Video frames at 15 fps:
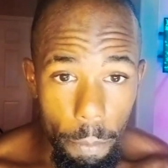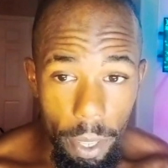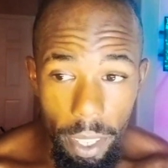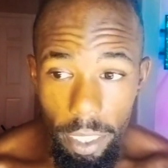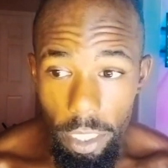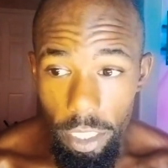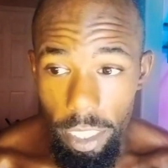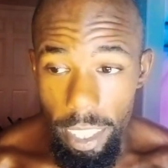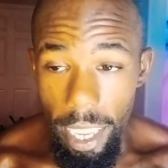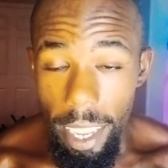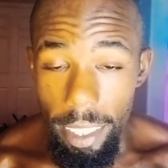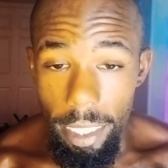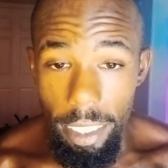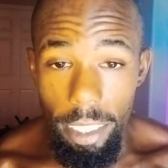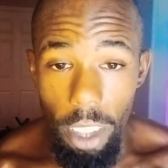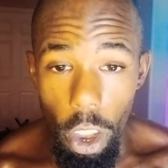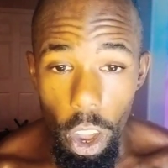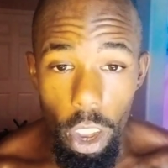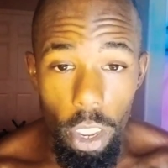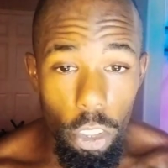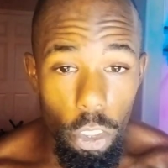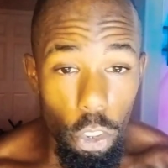because chances
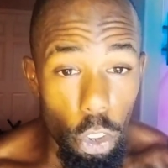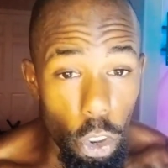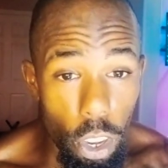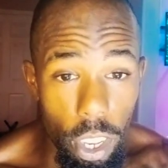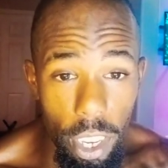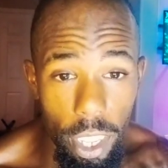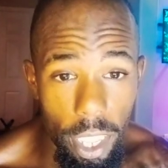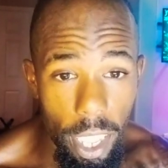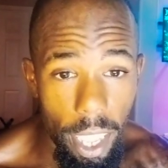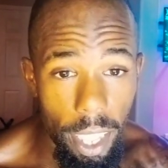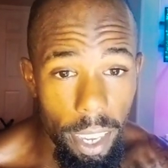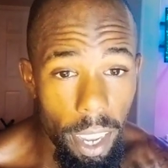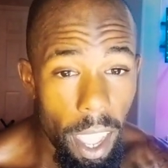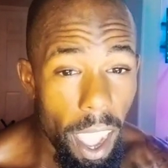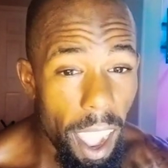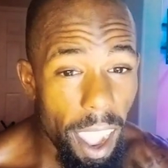are you're going to get